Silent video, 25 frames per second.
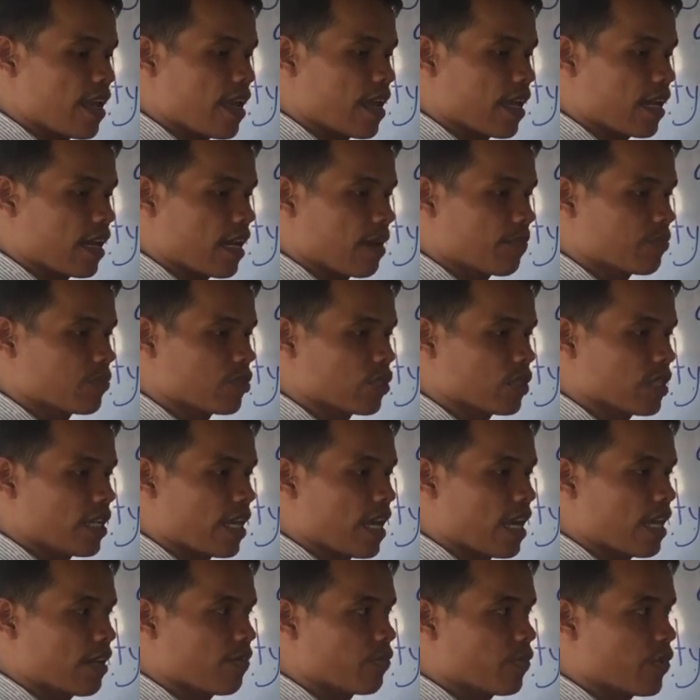and after
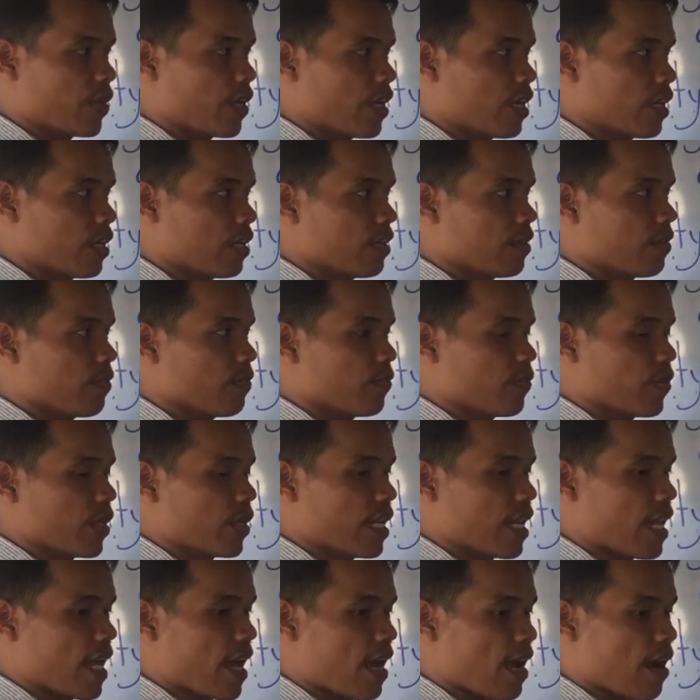that with
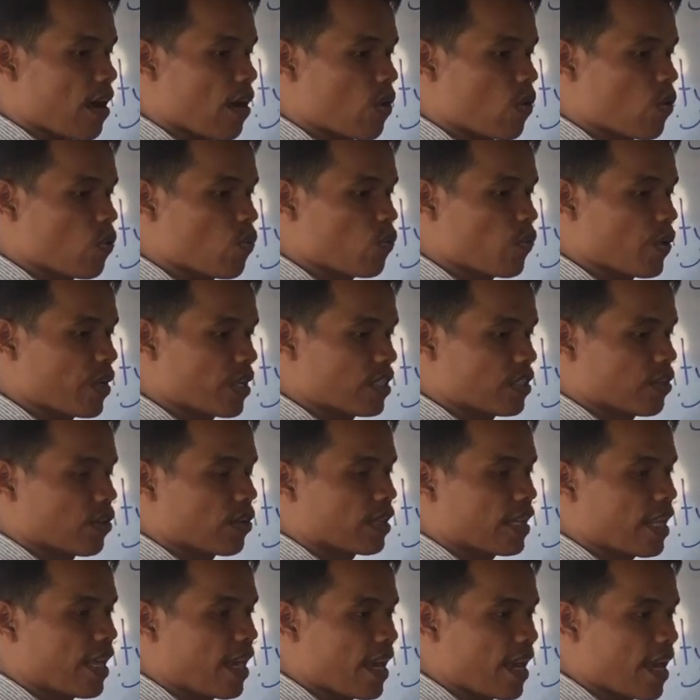without which or
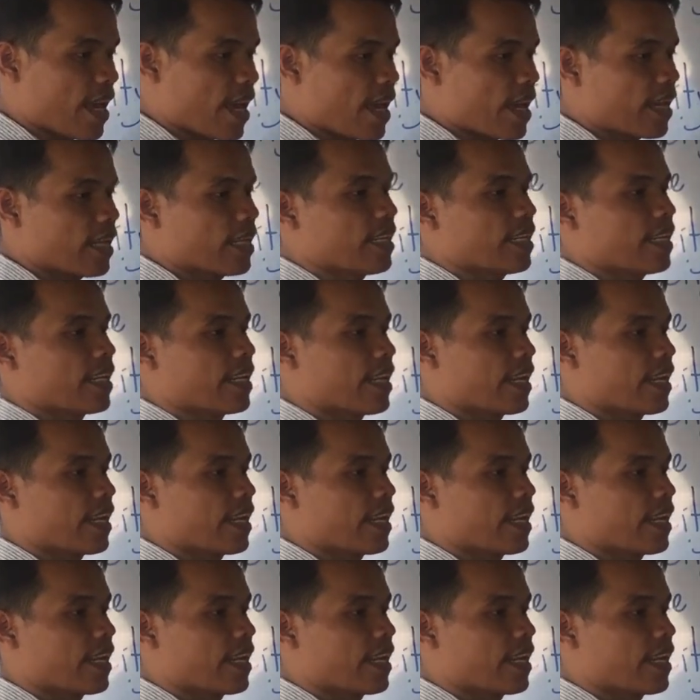that,